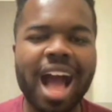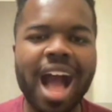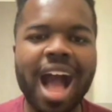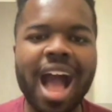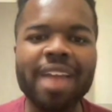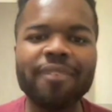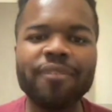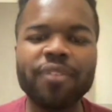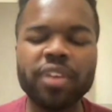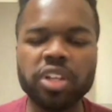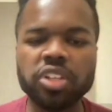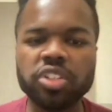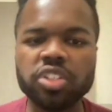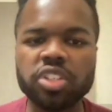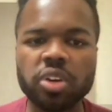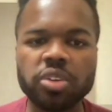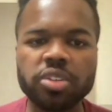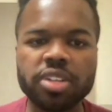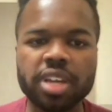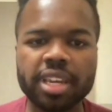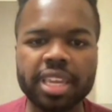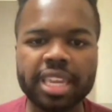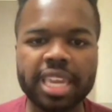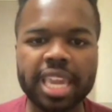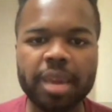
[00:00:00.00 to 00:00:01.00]
I feel as though
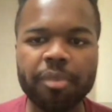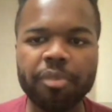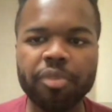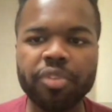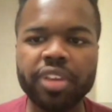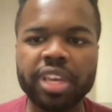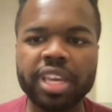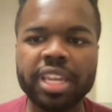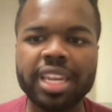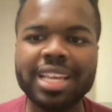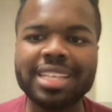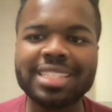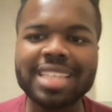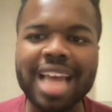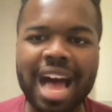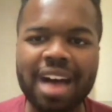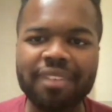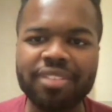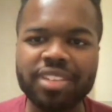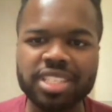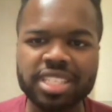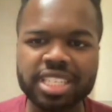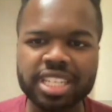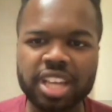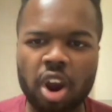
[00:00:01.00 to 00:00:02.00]
Dougie Hamilton is
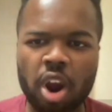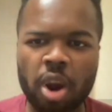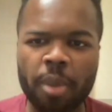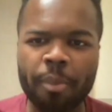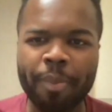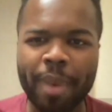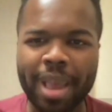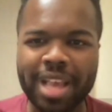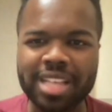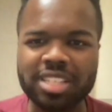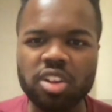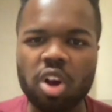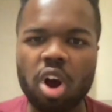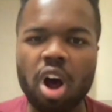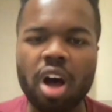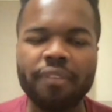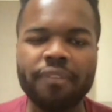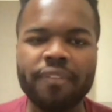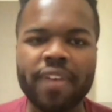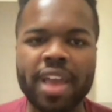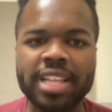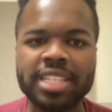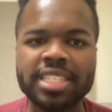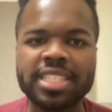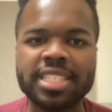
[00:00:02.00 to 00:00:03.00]
obviously our best
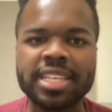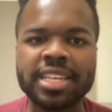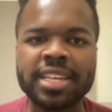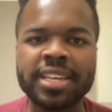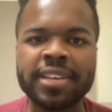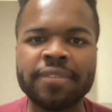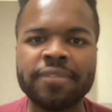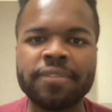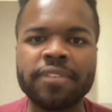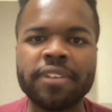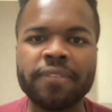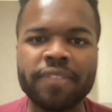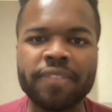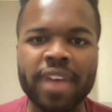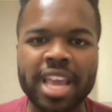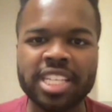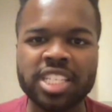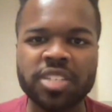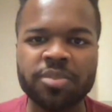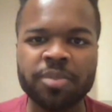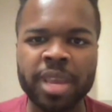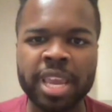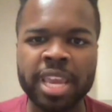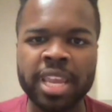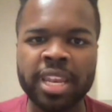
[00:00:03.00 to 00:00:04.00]
offensive
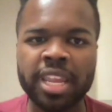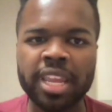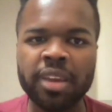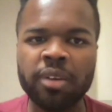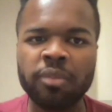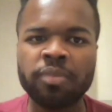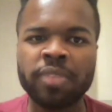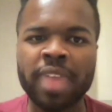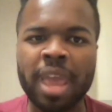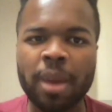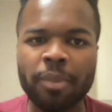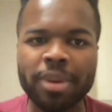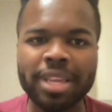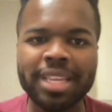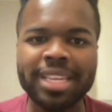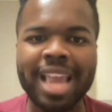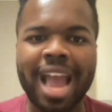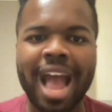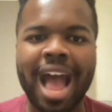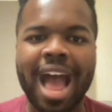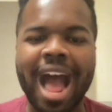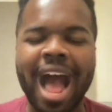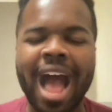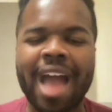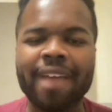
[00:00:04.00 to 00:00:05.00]
defenseman that we
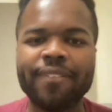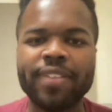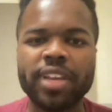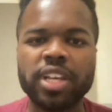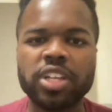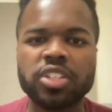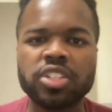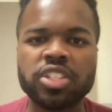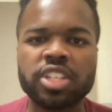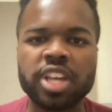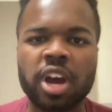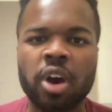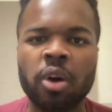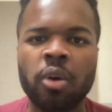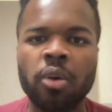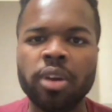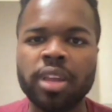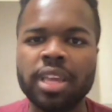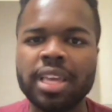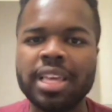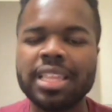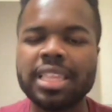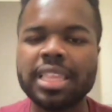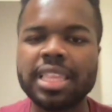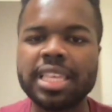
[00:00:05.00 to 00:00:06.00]
got. I feel as though
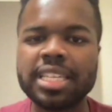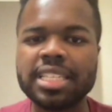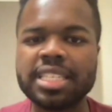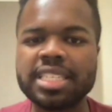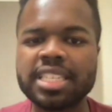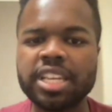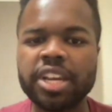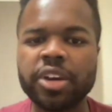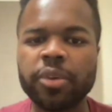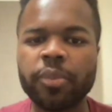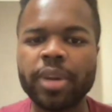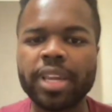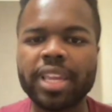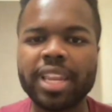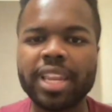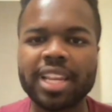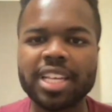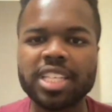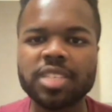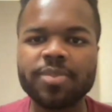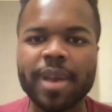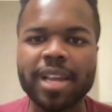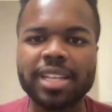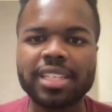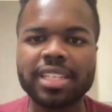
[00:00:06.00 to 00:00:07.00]
this year we can
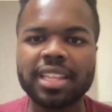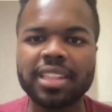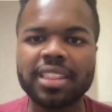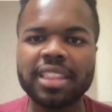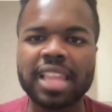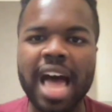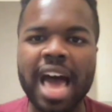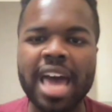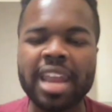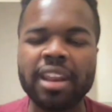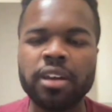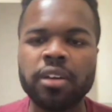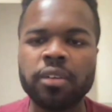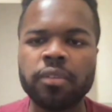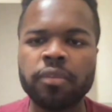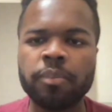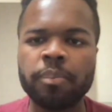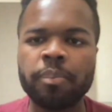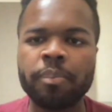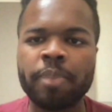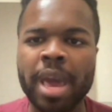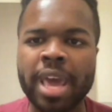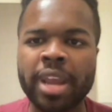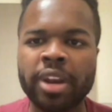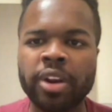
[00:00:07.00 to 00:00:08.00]
expect a lot of
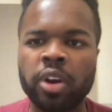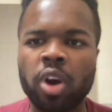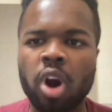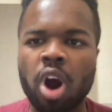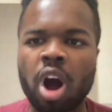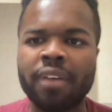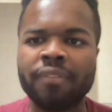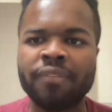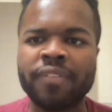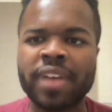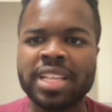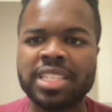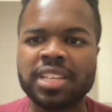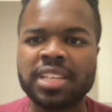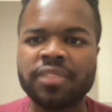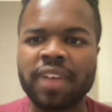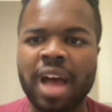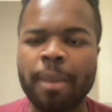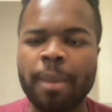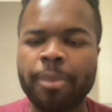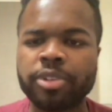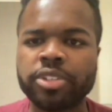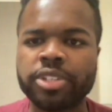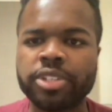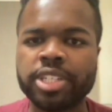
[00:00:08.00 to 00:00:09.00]
better offensive
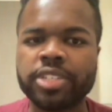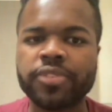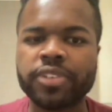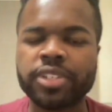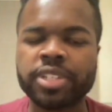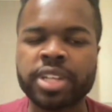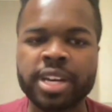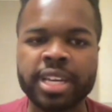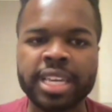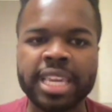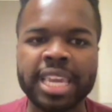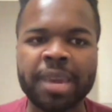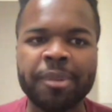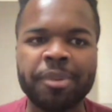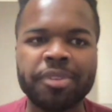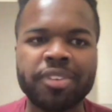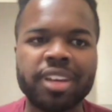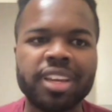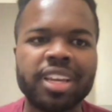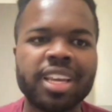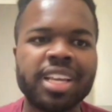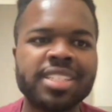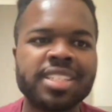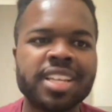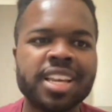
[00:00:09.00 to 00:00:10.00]
opportunities for Dougie
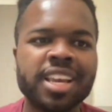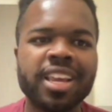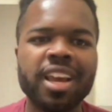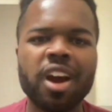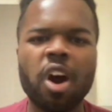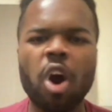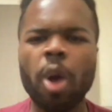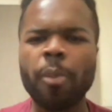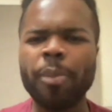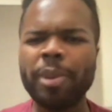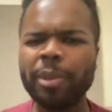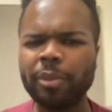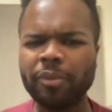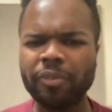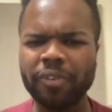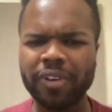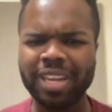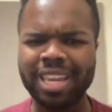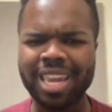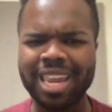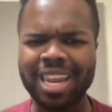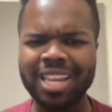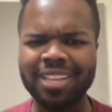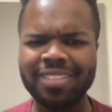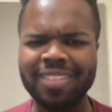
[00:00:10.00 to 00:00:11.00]
Hamilton. Because are people
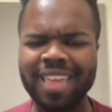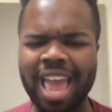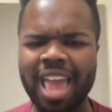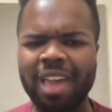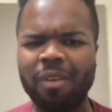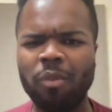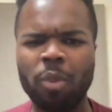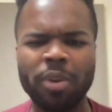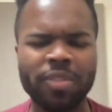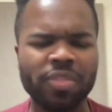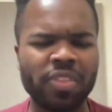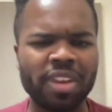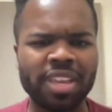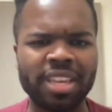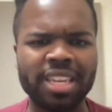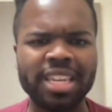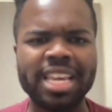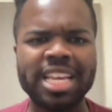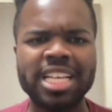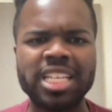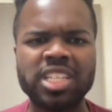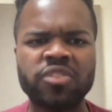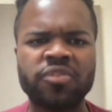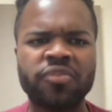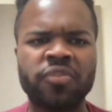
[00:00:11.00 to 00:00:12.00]
forgetting that within
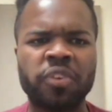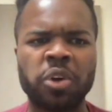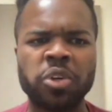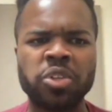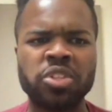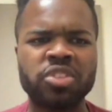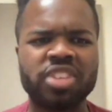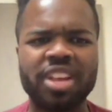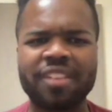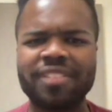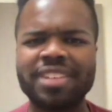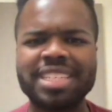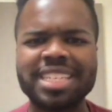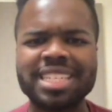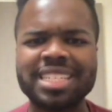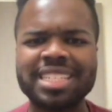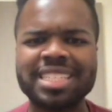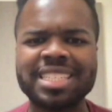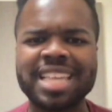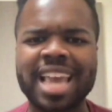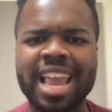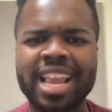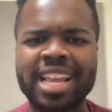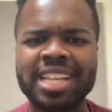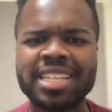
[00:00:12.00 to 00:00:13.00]
his first 17
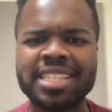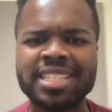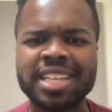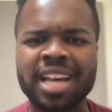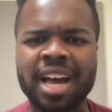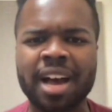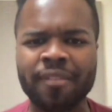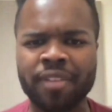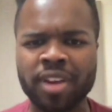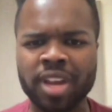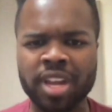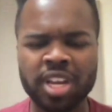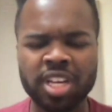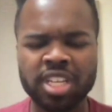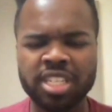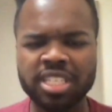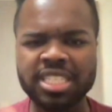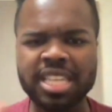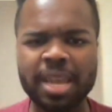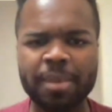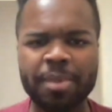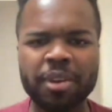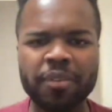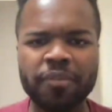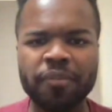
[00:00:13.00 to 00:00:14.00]
seconds of
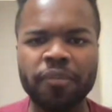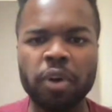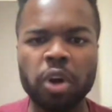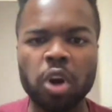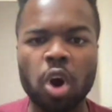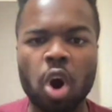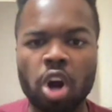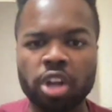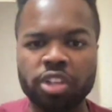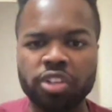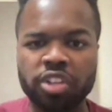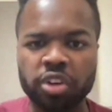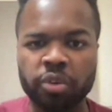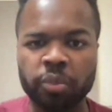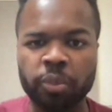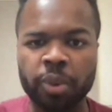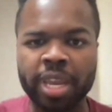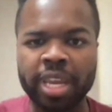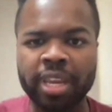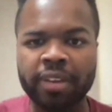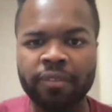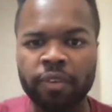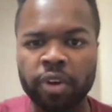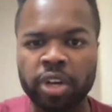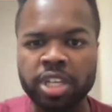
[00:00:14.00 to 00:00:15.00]
stepping foot onto the
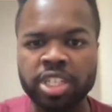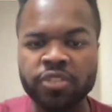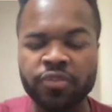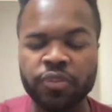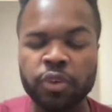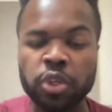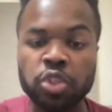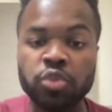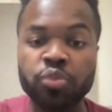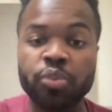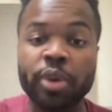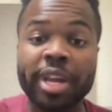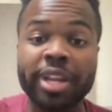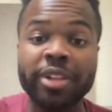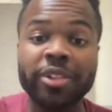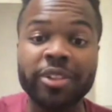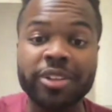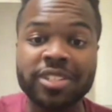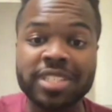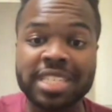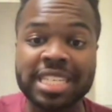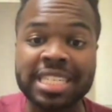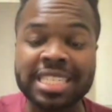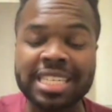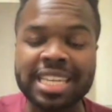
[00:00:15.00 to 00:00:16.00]
rink for his first
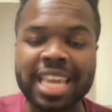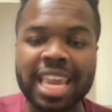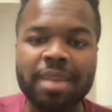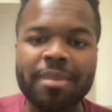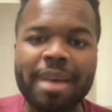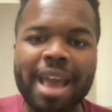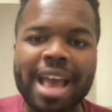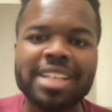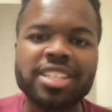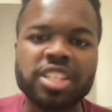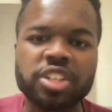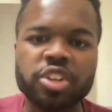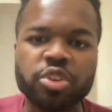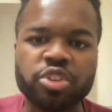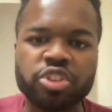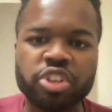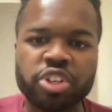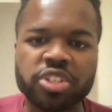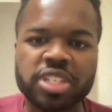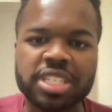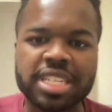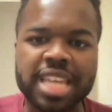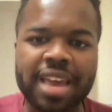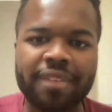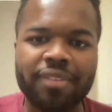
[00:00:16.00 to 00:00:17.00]
regular season game as a New
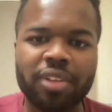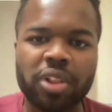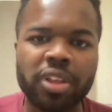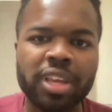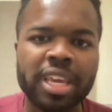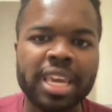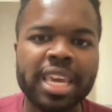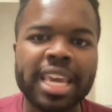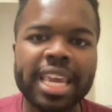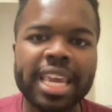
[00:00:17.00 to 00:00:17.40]
Jersey Devil,